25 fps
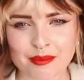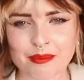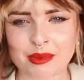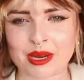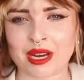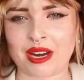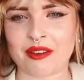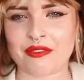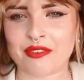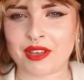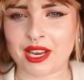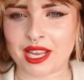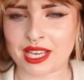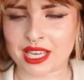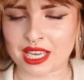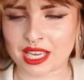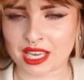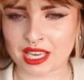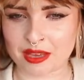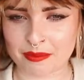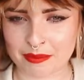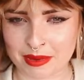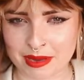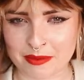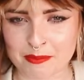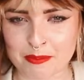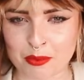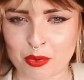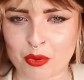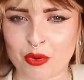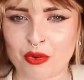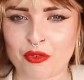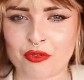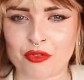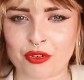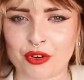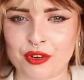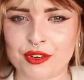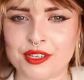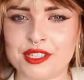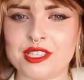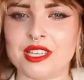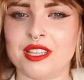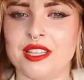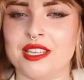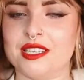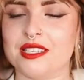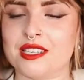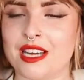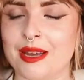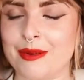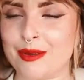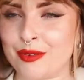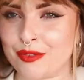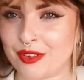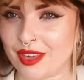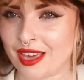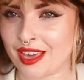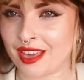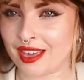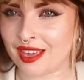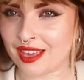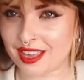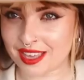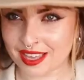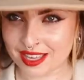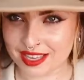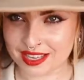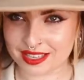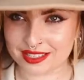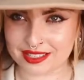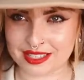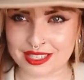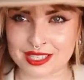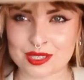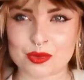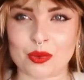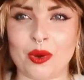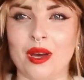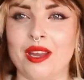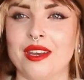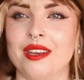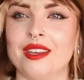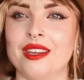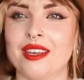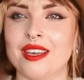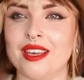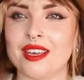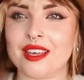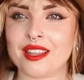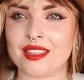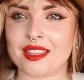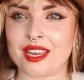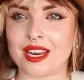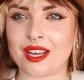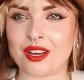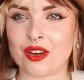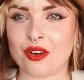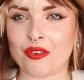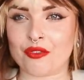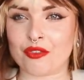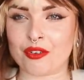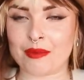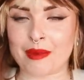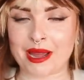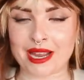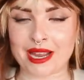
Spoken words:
but I feel like it can be brought through to this time of year, is this one that I got from